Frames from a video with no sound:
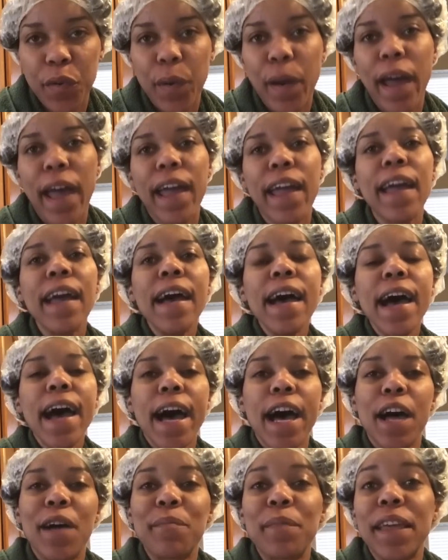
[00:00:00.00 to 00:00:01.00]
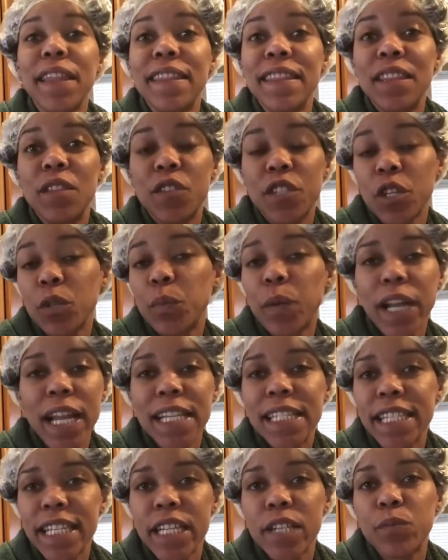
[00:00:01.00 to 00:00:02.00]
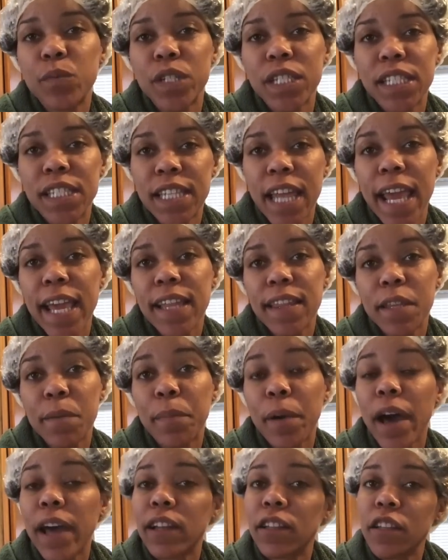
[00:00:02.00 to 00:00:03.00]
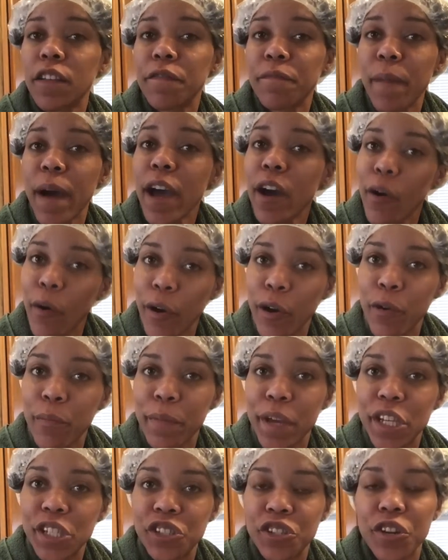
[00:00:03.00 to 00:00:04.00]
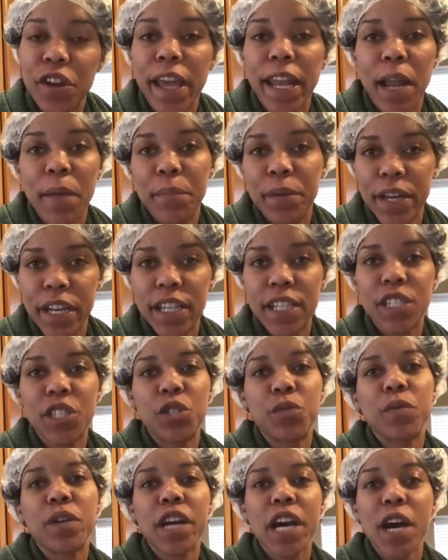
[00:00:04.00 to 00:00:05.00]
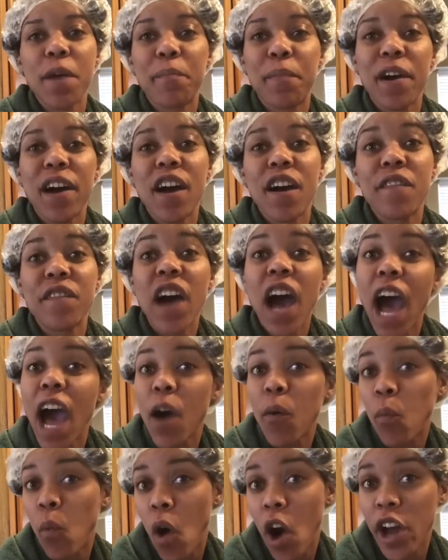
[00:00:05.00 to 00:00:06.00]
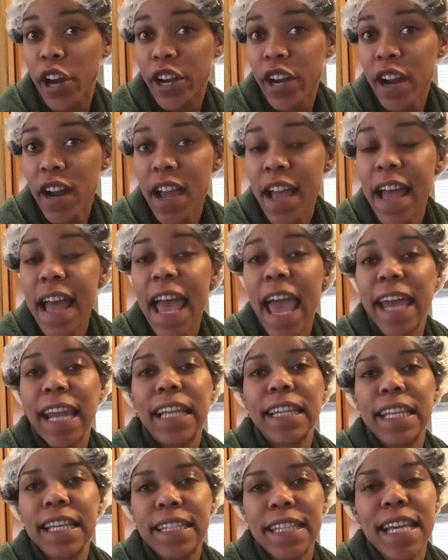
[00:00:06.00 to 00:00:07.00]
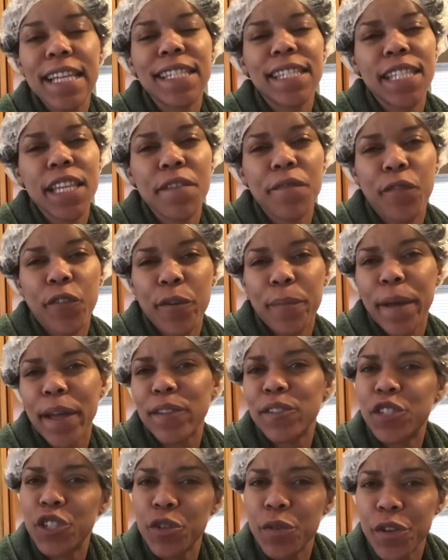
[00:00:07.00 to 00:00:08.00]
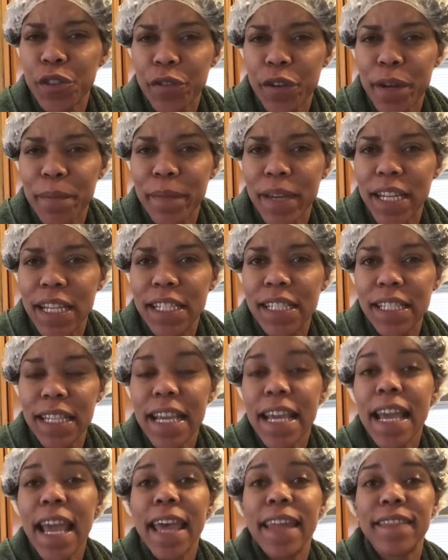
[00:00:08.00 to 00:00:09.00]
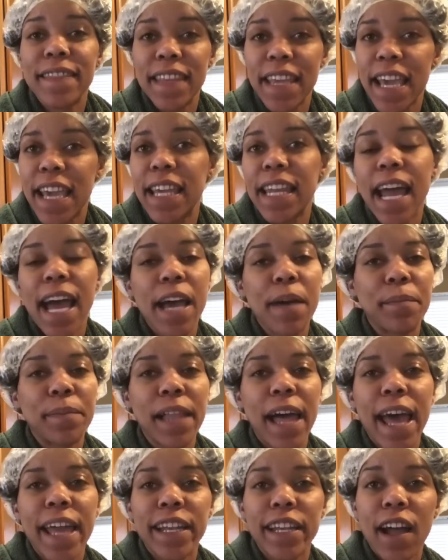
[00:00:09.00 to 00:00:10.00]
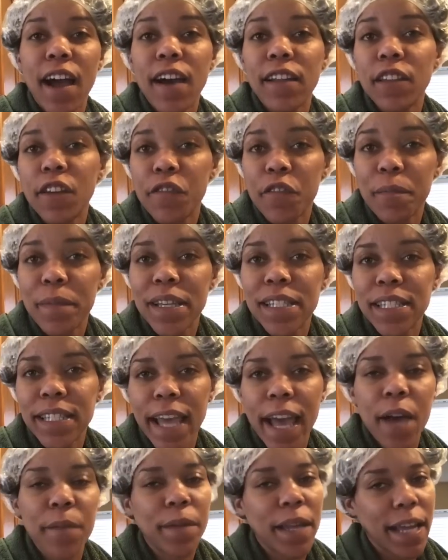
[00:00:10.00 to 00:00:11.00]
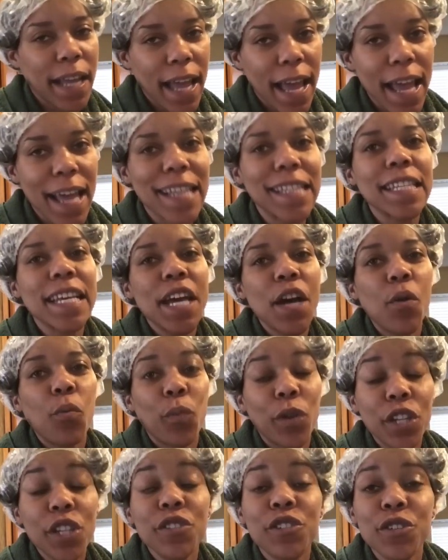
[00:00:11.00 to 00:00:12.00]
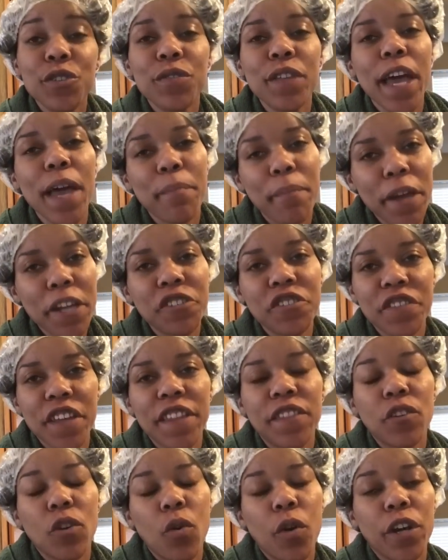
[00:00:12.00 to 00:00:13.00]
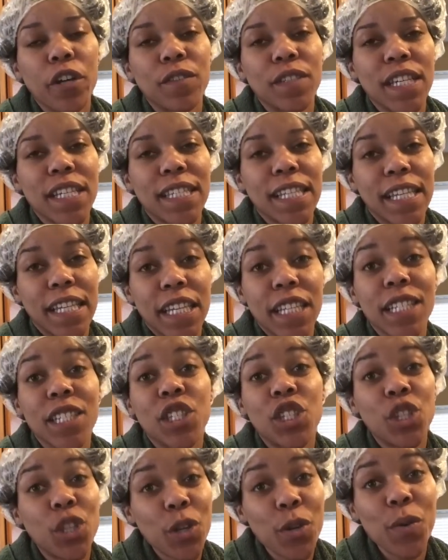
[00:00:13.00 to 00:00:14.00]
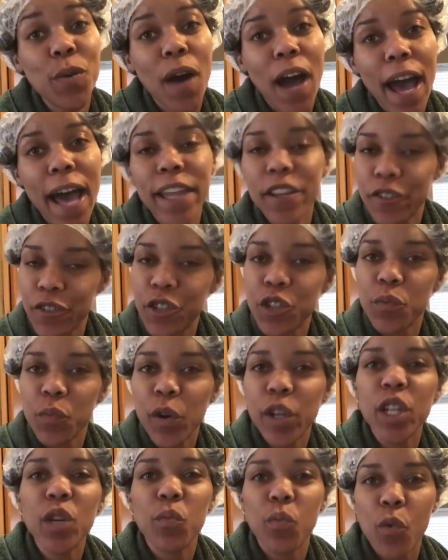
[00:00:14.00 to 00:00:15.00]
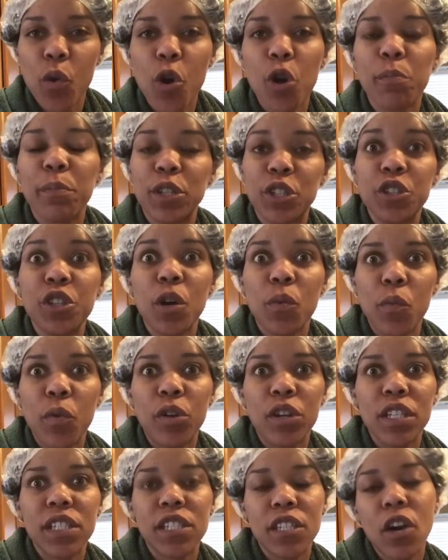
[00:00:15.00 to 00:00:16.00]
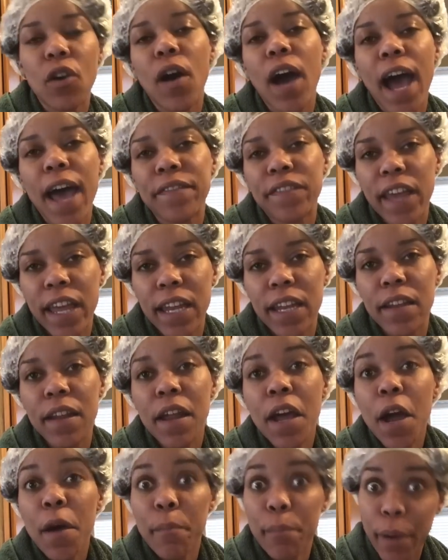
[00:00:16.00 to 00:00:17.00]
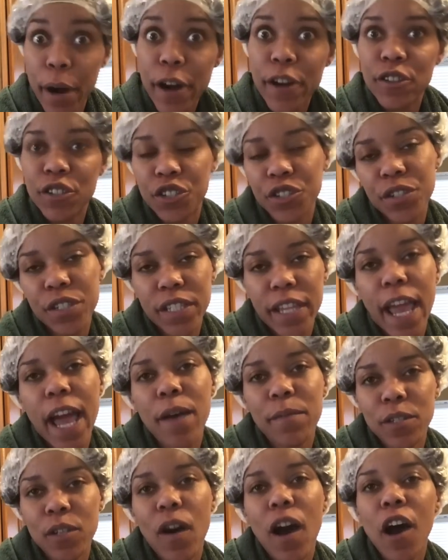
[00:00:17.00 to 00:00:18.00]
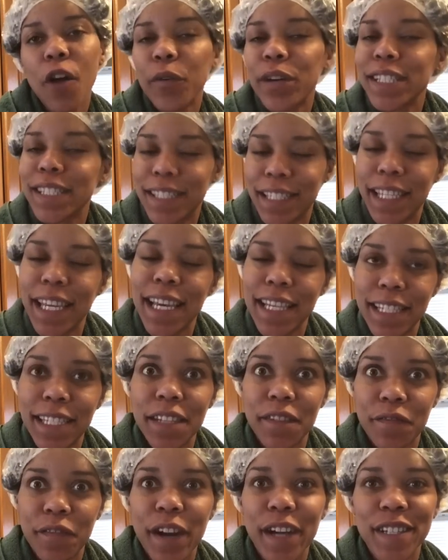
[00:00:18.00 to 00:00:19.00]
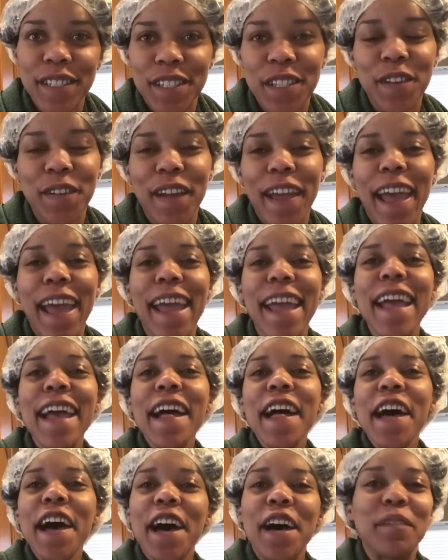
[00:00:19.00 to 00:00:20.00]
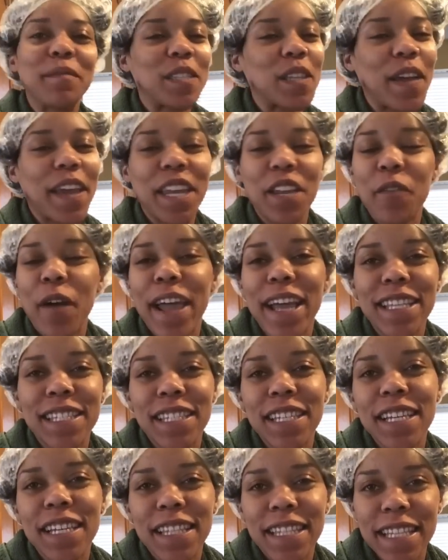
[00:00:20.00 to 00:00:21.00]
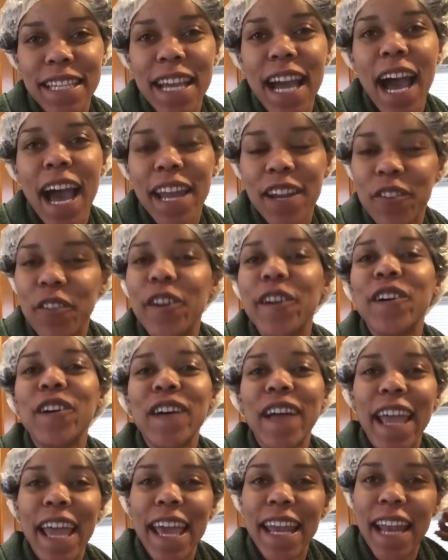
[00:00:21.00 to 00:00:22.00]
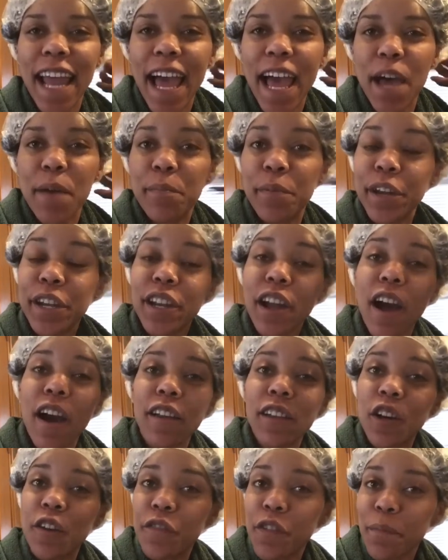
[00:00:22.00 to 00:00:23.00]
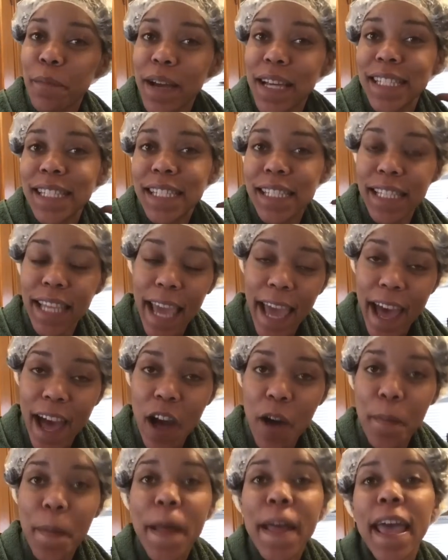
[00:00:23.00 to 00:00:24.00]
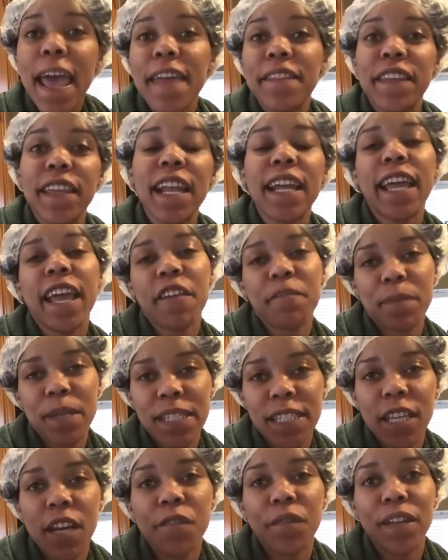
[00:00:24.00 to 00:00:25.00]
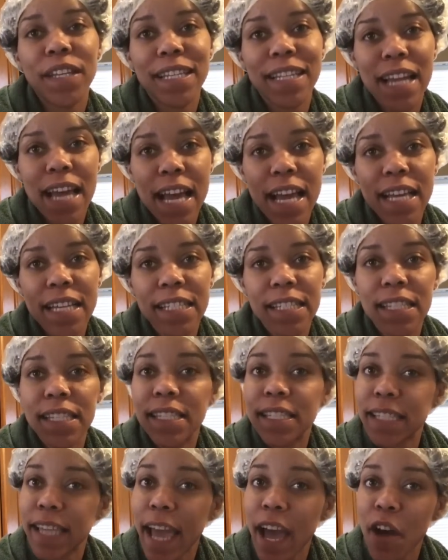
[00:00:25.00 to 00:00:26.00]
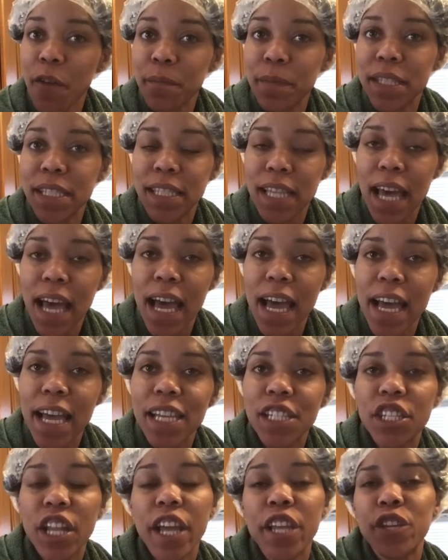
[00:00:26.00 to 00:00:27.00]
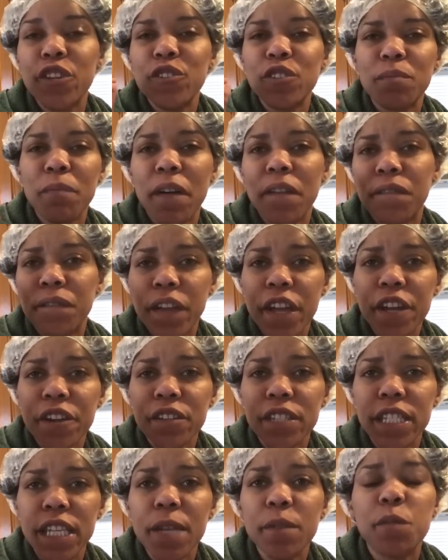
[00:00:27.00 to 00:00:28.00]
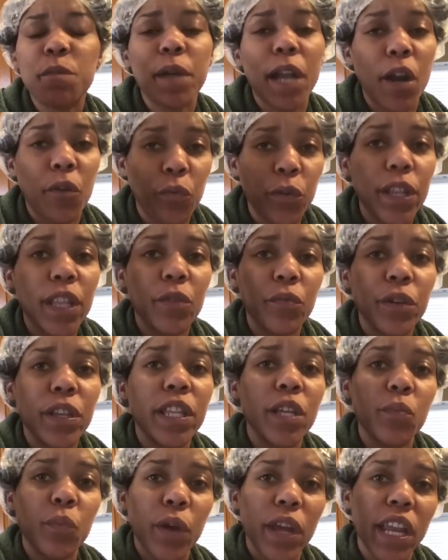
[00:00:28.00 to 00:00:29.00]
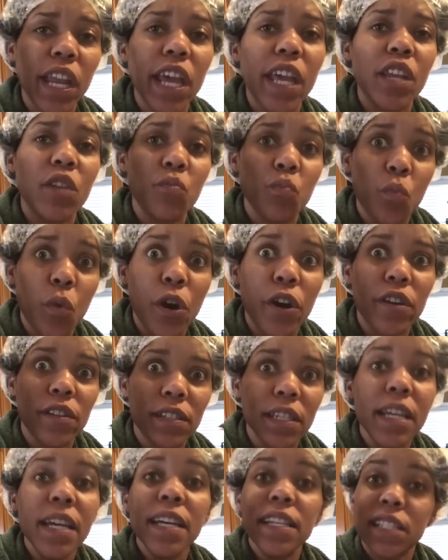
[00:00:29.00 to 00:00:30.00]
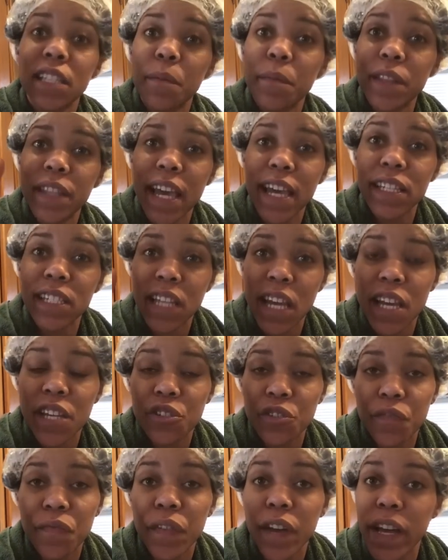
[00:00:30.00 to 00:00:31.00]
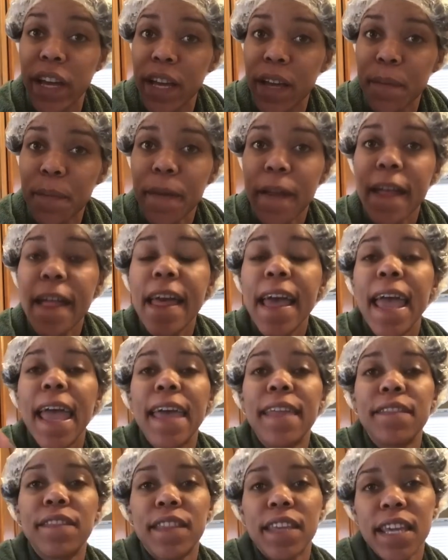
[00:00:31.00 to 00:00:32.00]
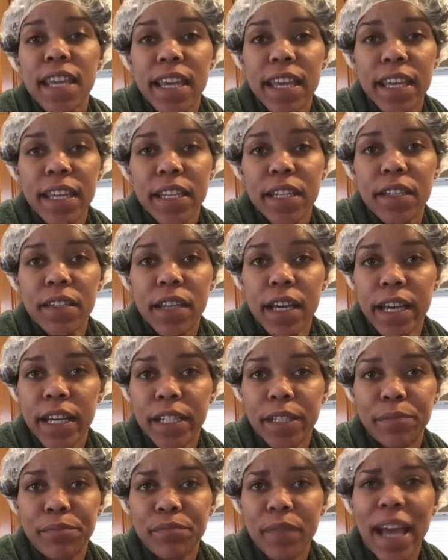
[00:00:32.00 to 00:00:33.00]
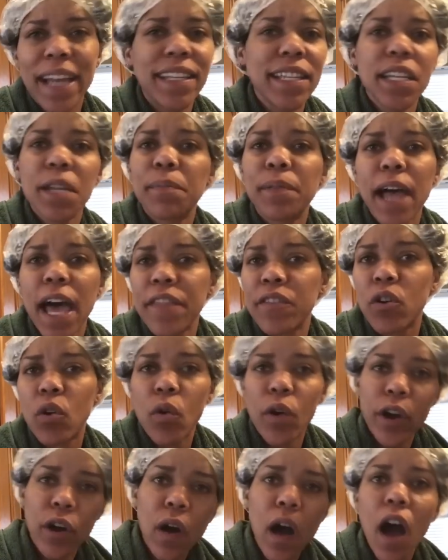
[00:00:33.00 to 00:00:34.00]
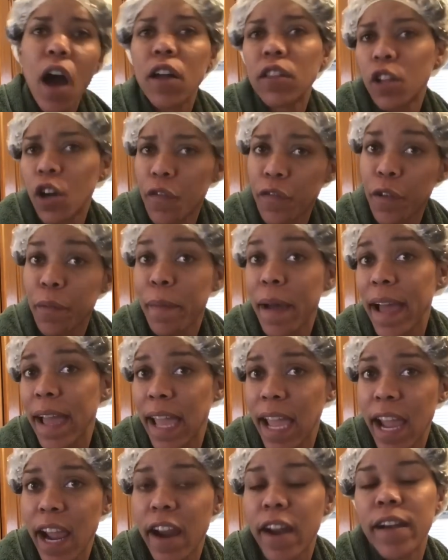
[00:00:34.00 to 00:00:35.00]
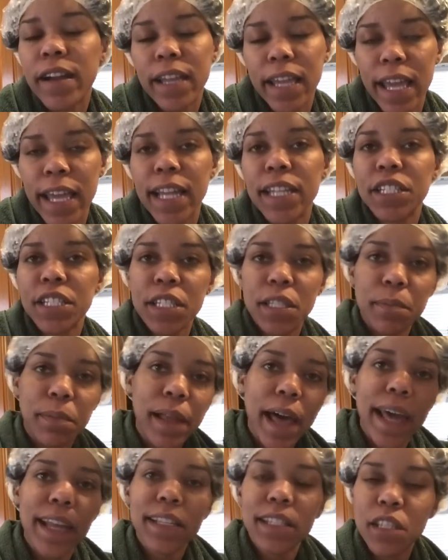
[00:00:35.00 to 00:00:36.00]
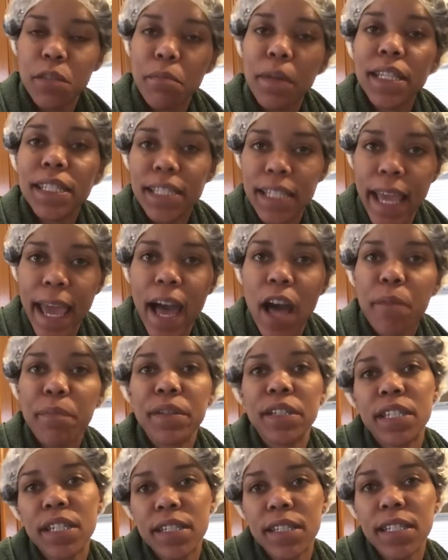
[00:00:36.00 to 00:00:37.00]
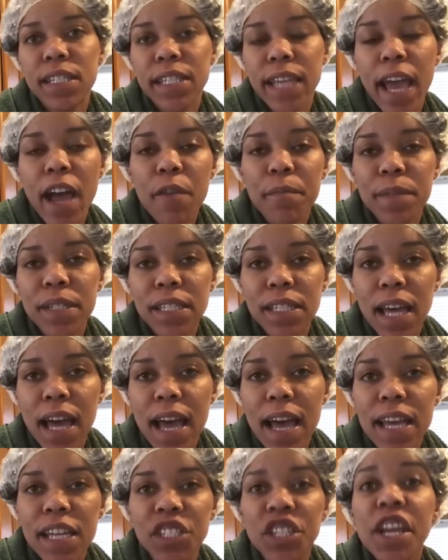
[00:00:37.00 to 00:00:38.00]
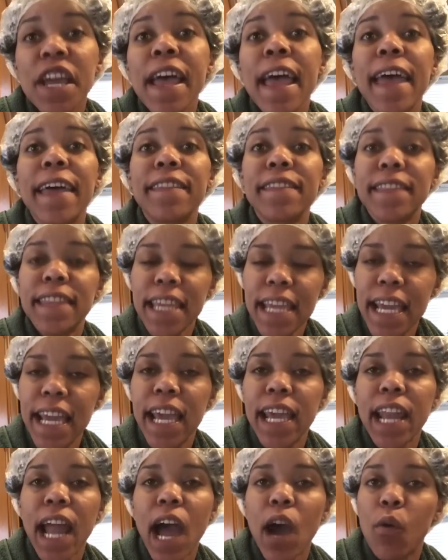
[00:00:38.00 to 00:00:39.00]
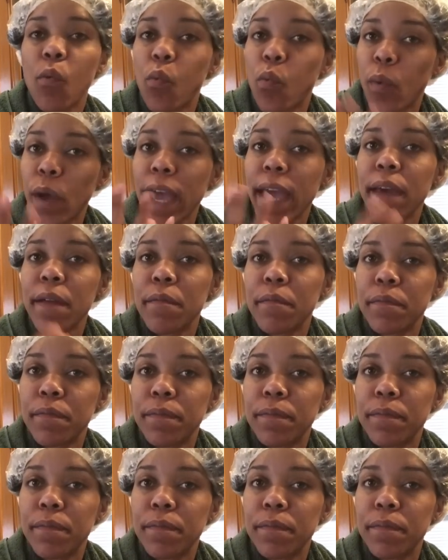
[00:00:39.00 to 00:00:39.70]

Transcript: okay? And so what I did was take the bottle of my oil mixture and I put it into a cup of hot water. And I let that sit for about 2 or 3 minutes. And then I applied it all over my scalp. Now, guys, when you do that, make sure that the oil doesn't get too hot. You do want it warm, but you don't want it so hot that it burns your scalp. So always test it first, okay? So anyway, I took the hot oil and I put it all over my scalp, and then I gave myself a nice scalp massage. I used my fingertips, but I really, really went in and worked some of that dandruff up. And then I didn't apply the oil all over my hair. Again, I just applied it to my scalp and did the scalp massage. And then I wet